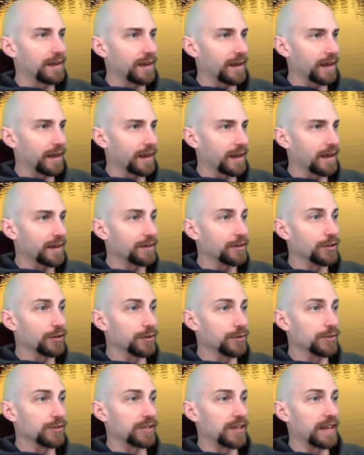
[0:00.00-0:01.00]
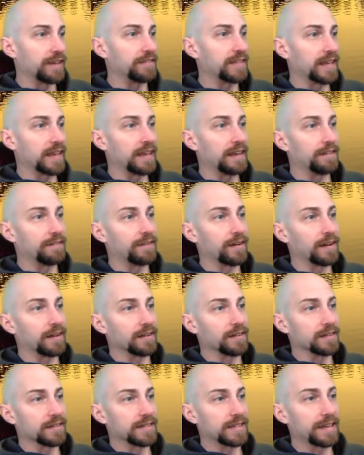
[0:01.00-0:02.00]
And to save the key
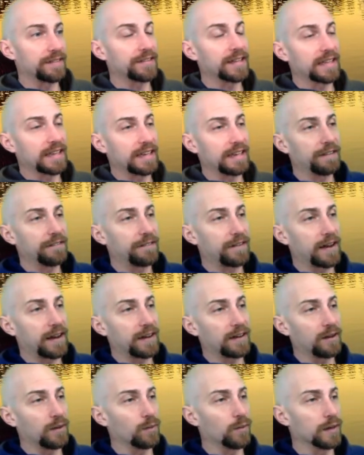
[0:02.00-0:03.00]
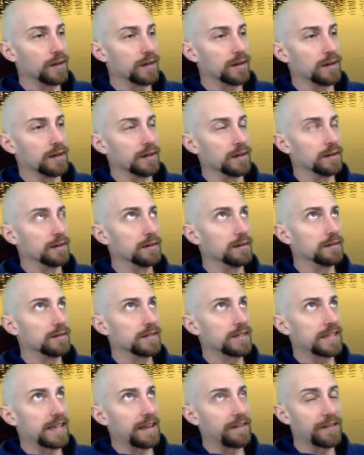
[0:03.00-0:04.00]
file. Saving the key file will
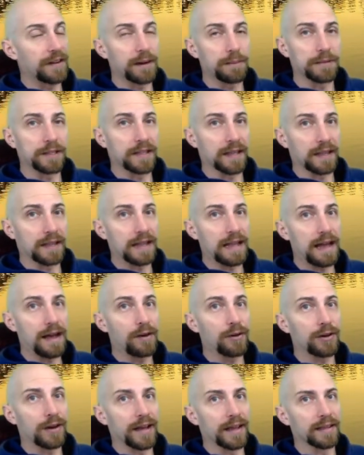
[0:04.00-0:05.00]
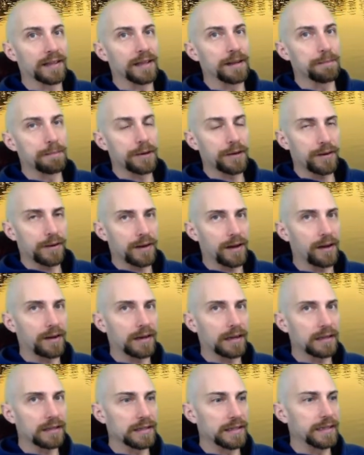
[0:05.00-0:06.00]
save it up to the cloud, and then
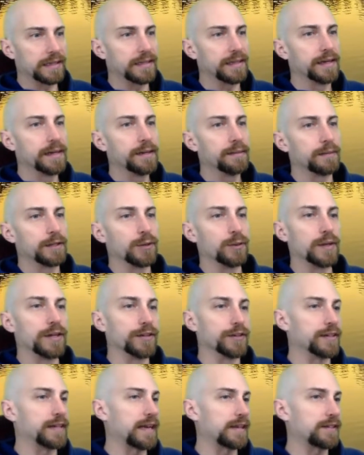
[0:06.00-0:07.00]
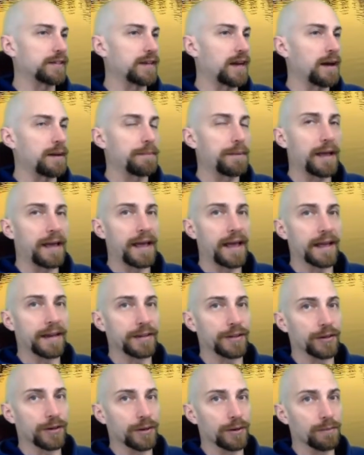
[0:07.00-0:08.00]
periodically between your desktop
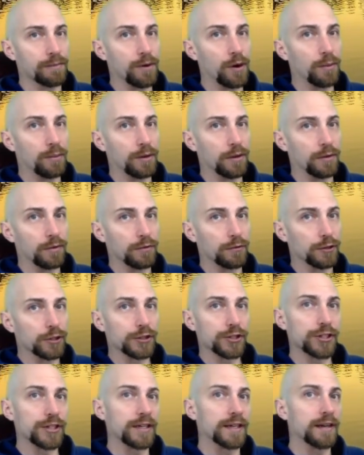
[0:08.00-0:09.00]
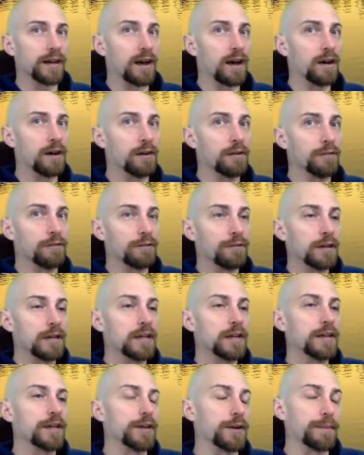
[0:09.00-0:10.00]
and your mobile version of
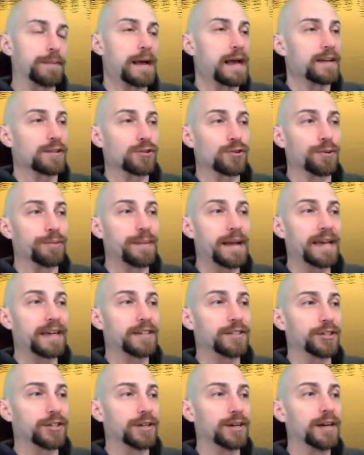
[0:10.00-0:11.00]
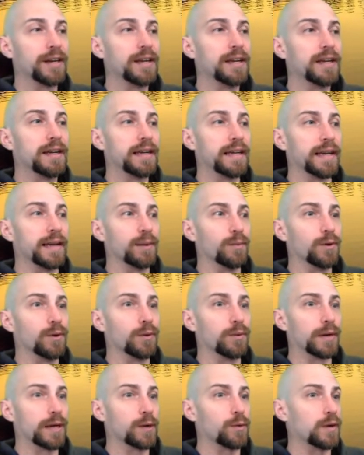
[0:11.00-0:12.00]
your password manager, it
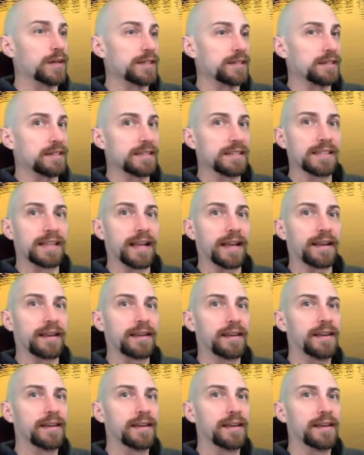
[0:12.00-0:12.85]
will request a sync.